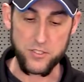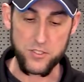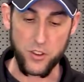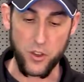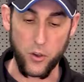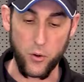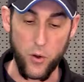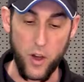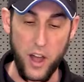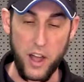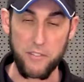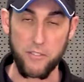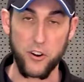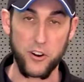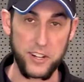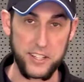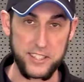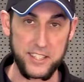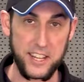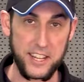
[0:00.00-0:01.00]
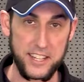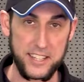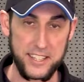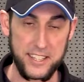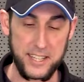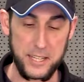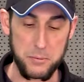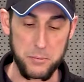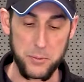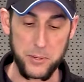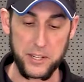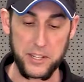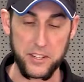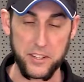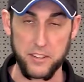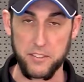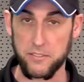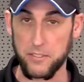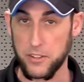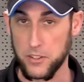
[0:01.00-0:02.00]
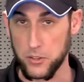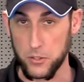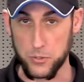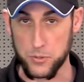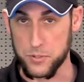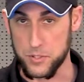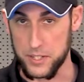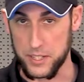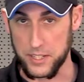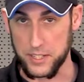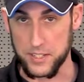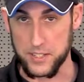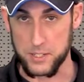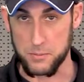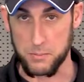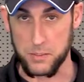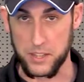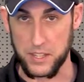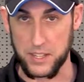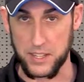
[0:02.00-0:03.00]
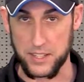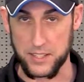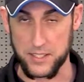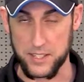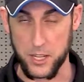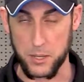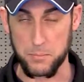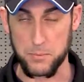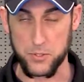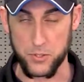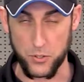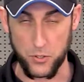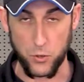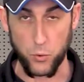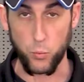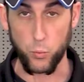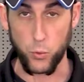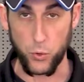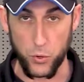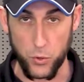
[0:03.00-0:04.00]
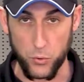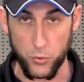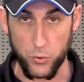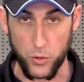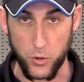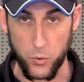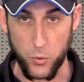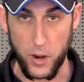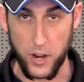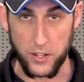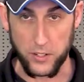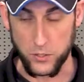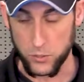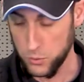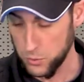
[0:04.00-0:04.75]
So I've already taken the liberty of loosening some things up, so you will require